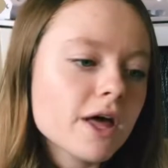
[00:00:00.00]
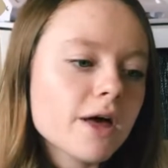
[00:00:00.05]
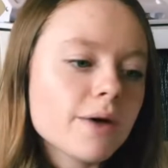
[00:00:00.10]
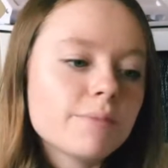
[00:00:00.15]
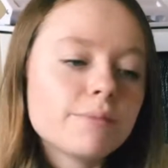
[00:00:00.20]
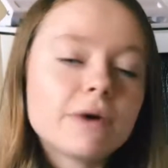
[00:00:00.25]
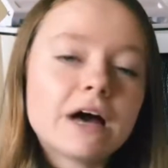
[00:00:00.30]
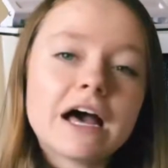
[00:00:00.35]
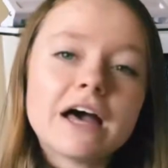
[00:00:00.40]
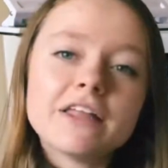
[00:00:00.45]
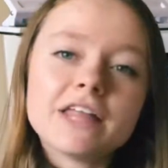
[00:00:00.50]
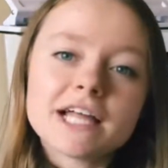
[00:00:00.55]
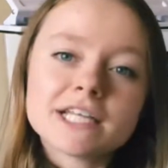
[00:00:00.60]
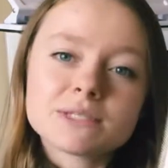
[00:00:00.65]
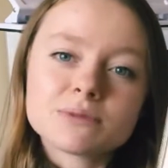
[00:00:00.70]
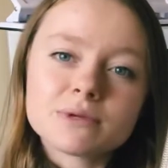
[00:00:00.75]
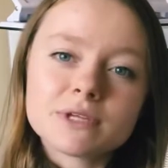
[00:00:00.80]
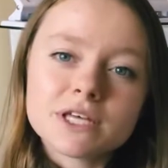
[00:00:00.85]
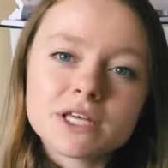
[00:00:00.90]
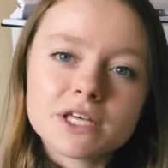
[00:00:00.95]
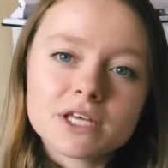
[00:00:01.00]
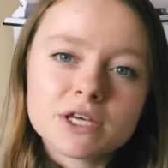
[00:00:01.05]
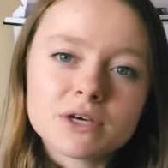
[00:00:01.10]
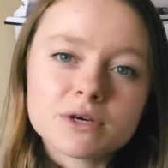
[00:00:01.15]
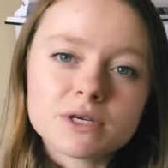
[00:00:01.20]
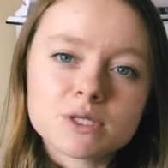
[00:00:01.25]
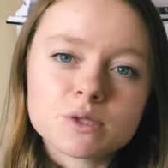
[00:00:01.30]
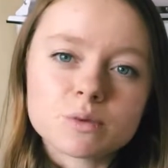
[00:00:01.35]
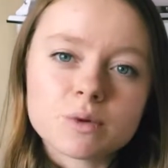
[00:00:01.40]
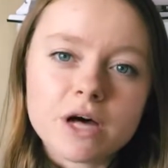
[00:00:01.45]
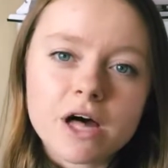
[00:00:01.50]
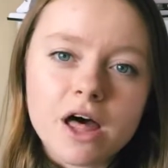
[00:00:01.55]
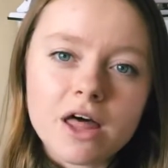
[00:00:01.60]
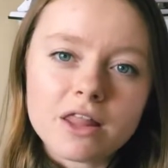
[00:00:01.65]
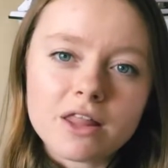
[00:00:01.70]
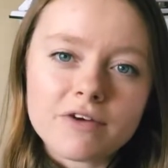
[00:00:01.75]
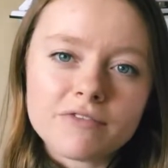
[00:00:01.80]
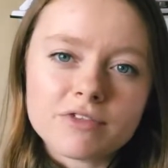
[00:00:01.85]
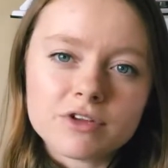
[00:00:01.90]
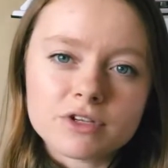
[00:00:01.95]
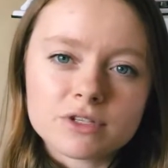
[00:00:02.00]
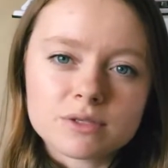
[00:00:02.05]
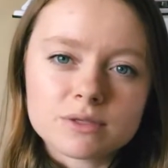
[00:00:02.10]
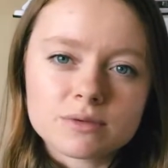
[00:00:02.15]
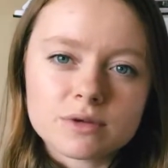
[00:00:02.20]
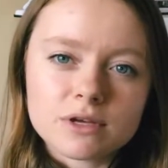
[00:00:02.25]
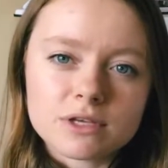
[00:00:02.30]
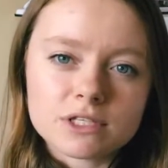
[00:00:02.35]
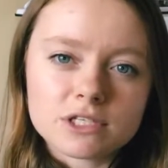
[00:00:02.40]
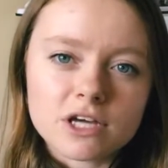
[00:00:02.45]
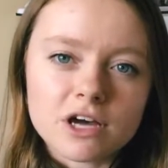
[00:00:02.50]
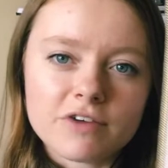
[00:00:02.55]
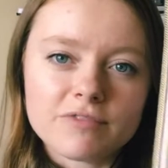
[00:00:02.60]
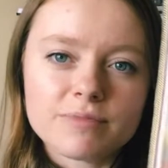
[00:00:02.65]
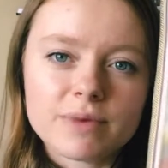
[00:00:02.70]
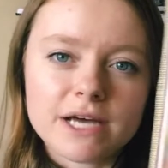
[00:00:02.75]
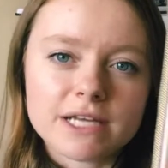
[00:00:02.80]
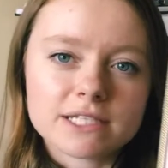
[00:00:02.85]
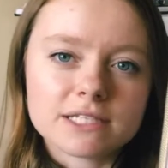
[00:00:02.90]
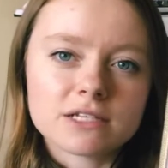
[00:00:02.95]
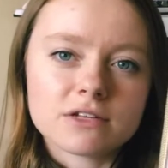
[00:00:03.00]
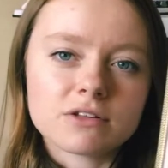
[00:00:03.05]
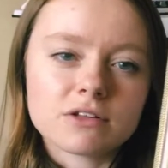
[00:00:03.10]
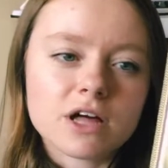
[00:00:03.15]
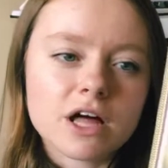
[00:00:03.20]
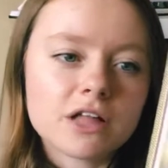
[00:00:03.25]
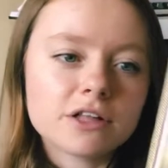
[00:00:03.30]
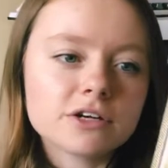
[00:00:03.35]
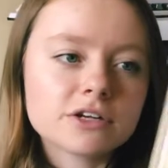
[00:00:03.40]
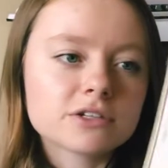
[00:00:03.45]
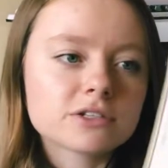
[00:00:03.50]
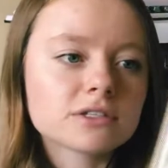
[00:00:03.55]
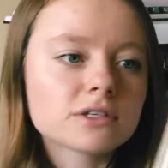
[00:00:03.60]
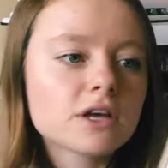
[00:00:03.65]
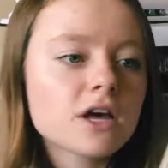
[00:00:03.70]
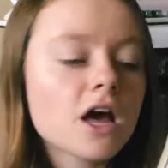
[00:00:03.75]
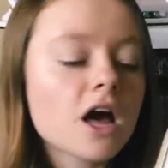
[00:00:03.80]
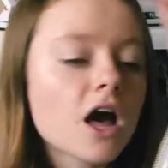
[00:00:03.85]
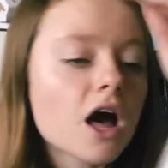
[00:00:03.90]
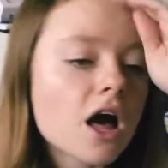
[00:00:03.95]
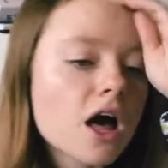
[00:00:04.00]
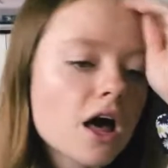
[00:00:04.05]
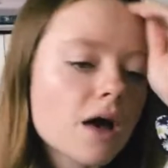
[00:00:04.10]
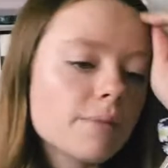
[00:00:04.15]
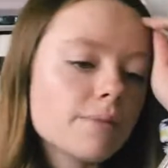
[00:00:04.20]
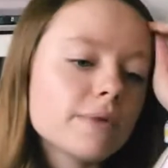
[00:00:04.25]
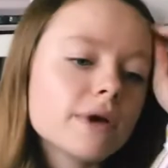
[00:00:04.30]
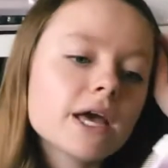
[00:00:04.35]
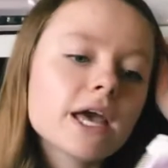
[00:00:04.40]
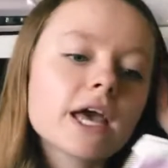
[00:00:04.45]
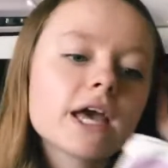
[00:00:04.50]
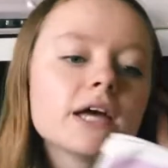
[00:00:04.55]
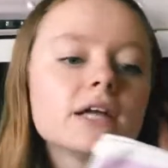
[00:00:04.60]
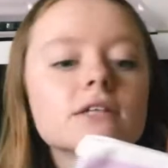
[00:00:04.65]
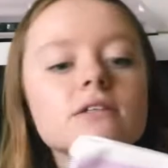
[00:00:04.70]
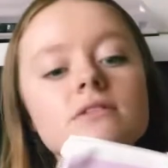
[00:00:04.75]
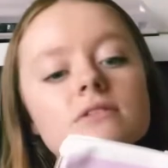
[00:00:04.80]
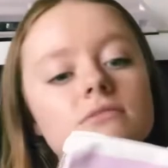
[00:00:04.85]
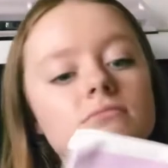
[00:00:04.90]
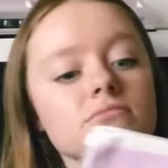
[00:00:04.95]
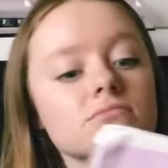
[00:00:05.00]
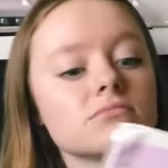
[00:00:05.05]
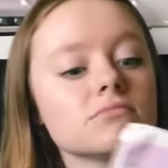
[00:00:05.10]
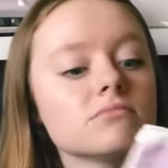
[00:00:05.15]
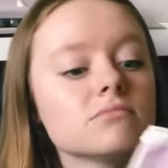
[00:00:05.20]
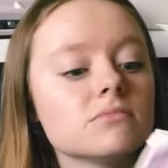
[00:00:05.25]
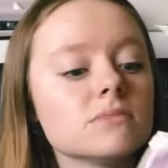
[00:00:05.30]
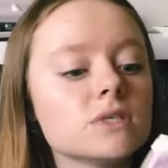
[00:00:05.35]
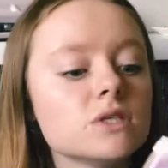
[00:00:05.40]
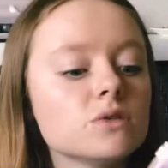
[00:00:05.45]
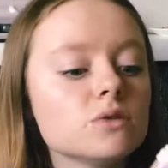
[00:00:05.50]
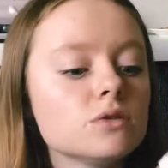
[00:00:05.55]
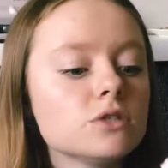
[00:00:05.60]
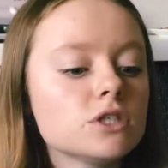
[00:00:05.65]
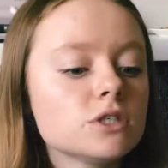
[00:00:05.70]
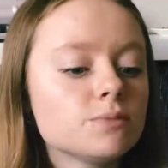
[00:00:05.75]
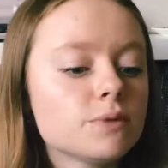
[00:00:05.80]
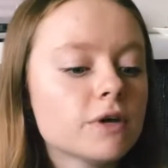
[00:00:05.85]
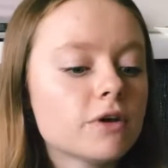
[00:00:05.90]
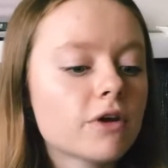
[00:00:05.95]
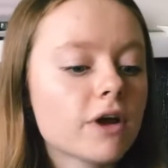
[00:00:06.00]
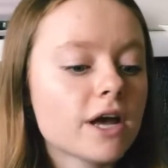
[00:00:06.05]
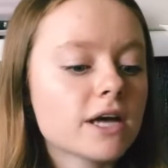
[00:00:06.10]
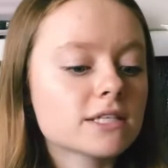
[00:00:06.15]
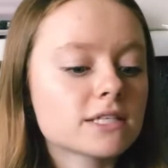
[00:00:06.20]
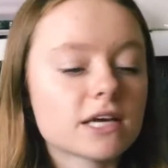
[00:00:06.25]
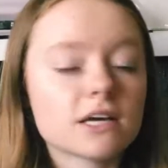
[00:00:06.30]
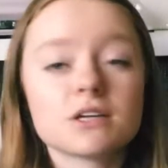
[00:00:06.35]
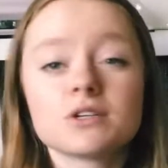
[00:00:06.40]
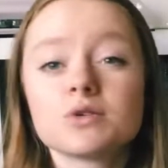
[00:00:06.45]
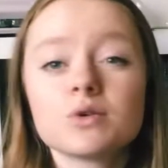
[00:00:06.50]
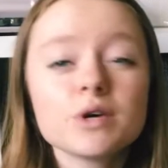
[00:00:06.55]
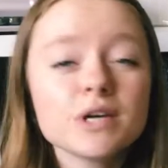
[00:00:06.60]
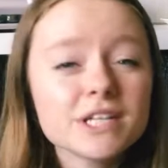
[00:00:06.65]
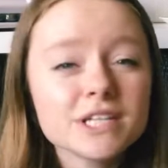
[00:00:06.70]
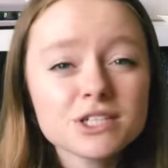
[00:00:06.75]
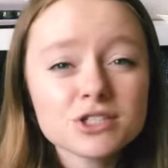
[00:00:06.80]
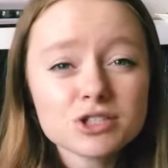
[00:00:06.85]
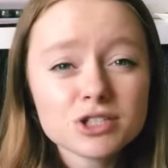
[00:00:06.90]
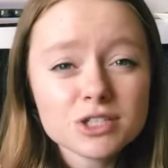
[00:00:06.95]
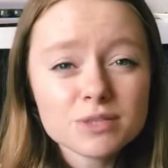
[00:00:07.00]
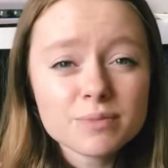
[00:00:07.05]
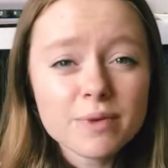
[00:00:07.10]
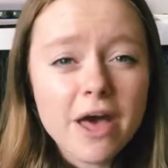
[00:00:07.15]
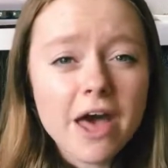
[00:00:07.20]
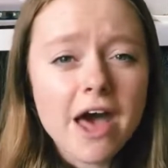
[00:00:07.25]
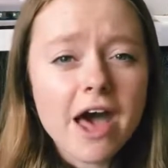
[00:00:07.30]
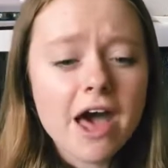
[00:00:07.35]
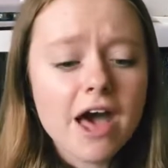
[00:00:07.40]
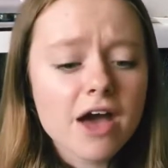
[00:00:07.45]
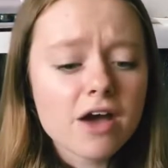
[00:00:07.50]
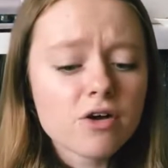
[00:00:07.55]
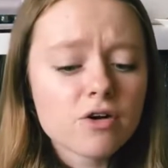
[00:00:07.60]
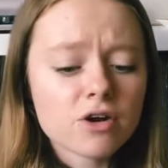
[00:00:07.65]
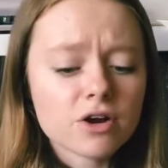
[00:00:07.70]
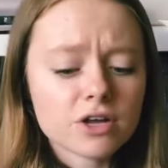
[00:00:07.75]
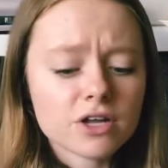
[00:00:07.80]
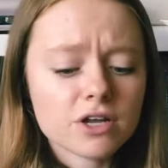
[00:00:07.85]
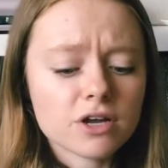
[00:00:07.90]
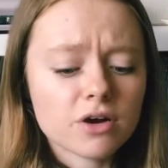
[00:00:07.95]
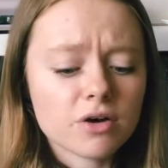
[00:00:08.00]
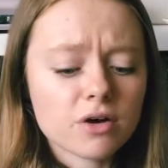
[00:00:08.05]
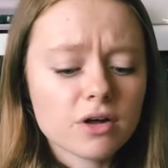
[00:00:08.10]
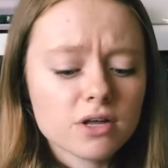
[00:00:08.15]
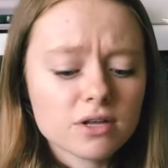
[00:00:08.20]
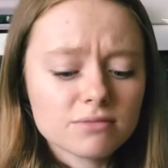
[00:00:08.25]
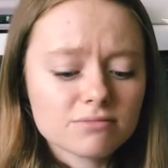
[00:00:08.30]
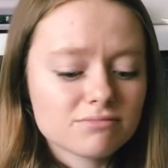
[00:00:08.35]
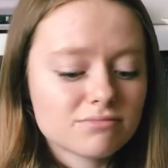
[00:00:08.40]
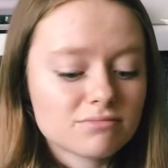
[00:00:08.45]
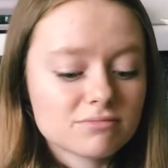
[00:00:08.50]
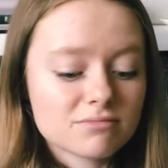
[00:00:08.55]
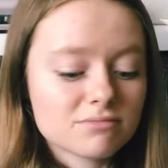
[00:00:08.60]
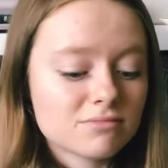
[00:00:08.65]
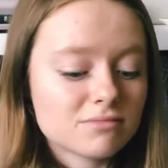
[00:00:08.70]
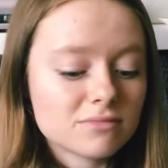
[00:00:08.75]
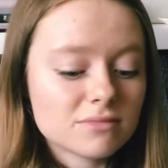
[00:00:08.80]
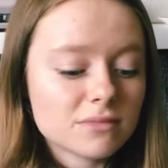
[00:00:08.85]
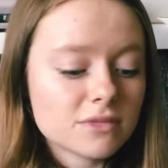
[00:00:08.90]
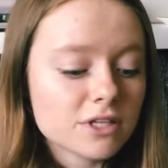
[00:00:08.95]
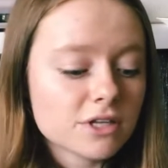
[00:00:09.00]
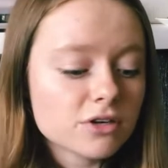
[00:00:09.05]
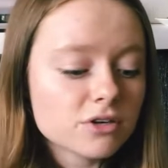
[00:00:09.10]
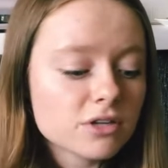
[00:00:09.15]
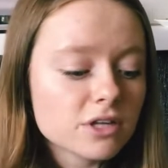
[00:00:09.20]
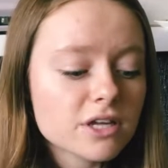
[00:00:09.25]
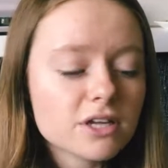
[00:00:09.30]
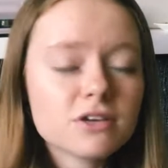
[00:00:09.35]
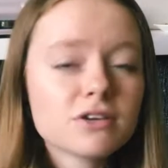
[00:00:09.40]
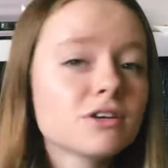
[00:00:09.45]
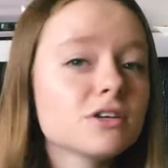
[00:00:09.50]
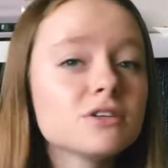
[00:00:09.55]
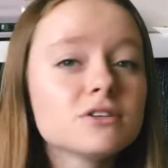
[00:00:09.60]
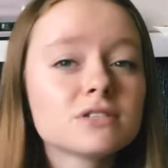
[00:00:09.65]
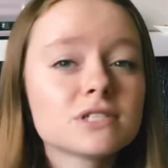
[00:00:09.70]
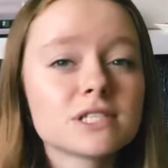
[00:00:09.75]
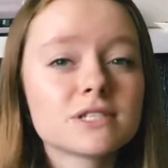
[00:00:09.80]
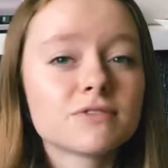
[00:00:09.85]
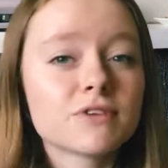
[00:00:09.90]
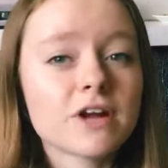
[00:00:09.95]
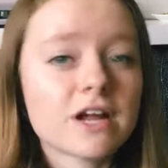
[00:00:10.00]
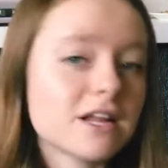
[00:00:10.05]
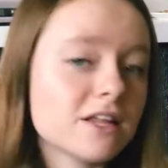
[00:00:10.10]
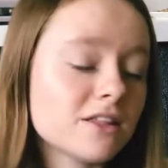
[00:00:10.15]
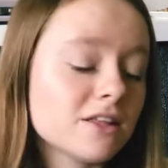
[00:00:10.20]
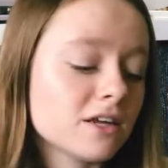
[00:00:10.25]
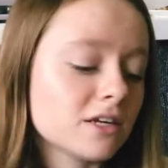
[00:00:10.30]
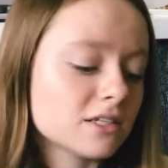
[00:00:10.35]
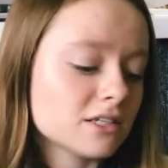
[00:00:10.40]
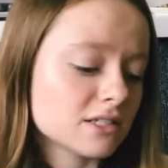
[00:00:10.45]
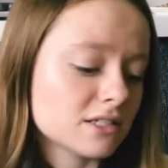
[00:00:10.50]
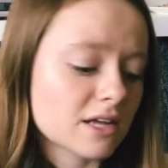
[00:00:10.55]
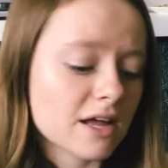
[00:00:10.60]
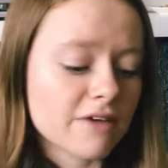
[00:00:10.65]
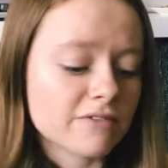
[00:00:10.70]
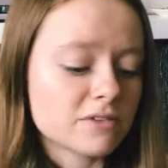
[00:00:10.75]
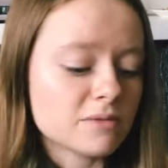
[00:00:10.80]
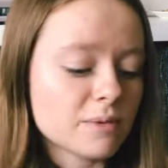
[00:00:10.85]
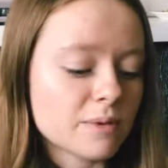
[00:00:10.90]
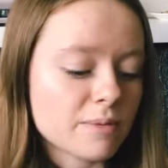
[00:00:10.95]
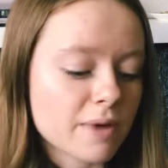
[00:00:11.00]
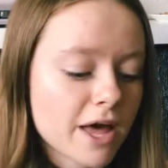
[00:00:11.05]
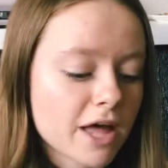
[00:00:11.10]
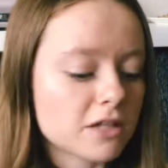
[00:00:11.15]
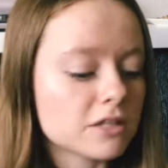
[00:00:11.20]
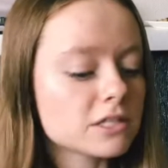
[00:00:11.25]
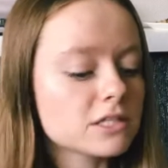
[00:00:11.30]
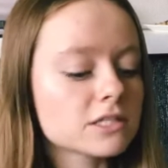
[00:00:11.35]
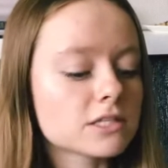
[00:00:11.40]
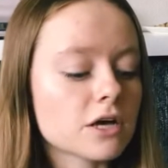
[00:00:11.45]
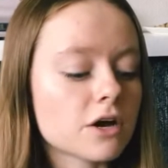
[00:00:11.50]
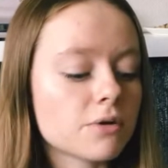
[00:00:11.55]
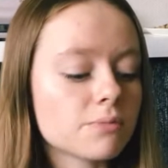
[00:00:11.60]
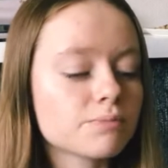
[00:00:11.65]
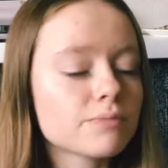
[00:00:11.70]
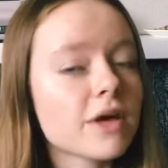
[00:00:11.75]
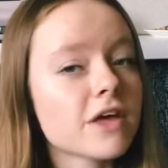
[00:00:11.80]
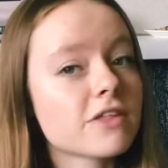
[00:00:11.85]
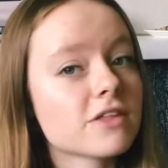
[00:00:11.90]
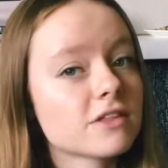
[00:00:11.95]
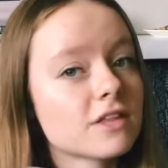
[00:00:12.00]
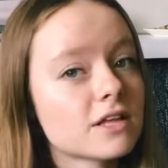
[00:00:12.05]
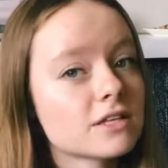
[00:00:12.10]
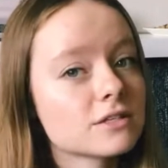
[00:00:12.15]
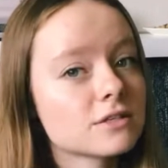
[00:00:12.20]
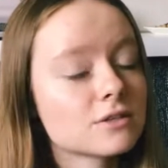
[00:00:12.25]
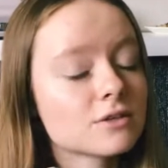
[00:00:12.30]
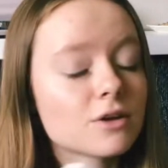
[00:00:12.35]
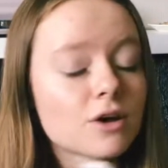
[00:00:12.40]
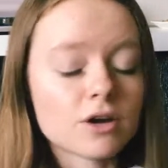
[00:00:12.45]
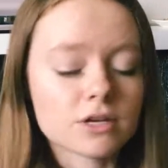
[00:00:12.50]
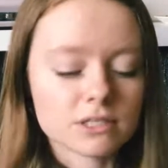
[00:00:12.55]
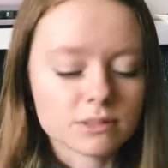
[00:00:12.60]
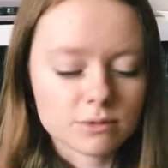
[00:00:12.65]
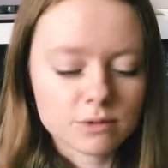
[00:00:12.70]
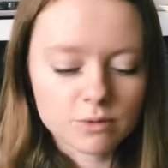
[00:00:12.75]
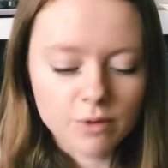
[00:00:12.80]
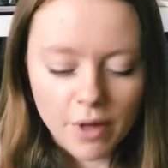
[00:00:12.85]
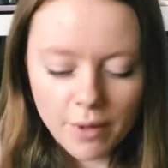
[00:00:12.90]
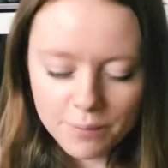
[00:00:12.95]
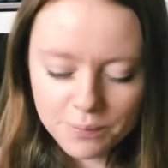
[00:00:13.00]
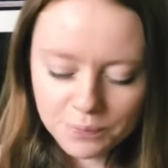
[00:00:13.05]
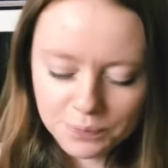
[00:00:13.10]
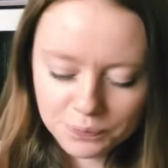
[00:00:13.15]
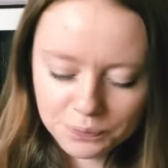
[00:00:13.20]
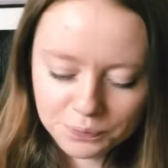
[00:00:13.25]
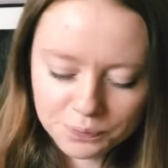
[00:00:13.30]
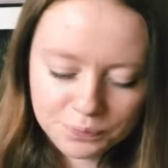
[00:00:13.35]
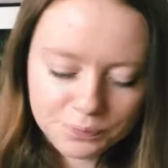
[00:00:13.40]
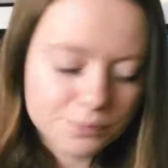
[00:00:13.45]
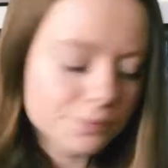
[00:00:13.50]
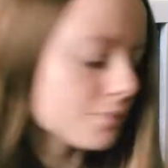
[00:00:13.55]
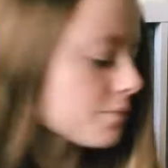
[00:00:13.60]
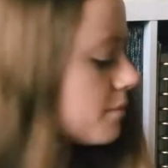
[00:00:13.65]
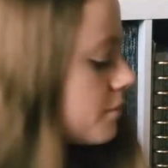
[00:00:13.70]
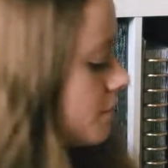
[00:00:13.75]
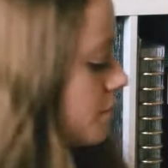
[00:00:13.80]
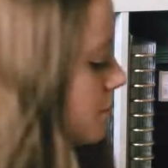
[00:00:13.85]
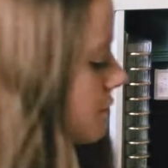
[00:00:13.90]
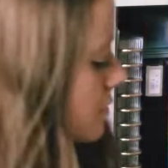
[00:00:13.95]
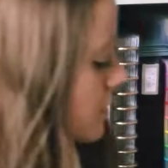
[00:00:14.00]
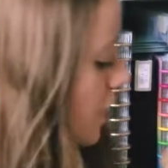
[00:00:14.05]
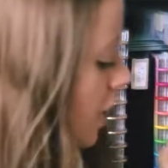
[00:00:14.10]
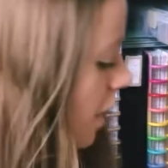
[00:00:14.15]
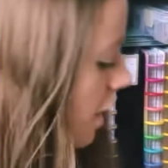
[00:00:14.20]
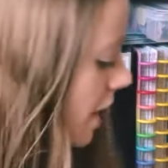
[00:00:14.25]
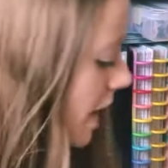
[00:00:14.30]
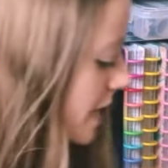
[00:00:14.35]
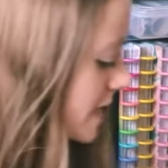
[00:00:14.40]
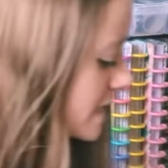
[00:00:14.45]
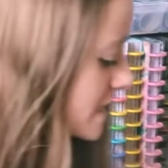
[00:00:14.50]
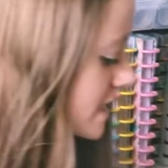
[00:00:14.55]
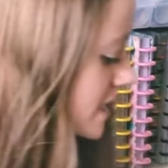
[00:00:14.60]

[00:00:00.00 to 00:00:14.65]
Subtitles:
but that's really cute as well. I love those soft pastel colors. And this would just be great as like a toiletries bag, or you know, literally you could use this for anything. It doesn't have to be pens, so I think that's awesome as well. All right,